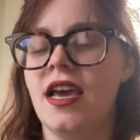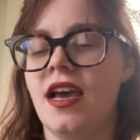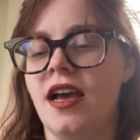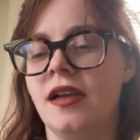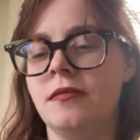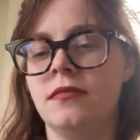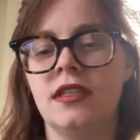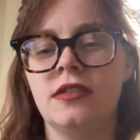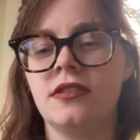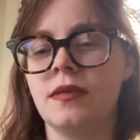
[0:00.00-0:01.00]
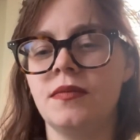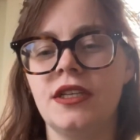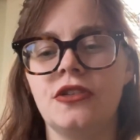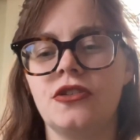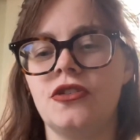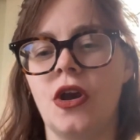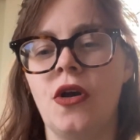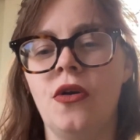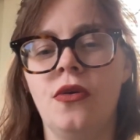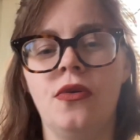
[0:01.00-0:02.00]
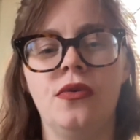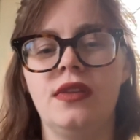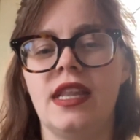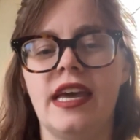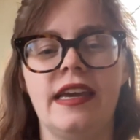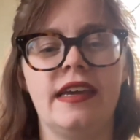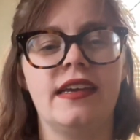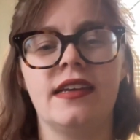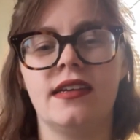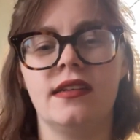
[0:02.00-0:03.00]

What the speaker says: There's something so like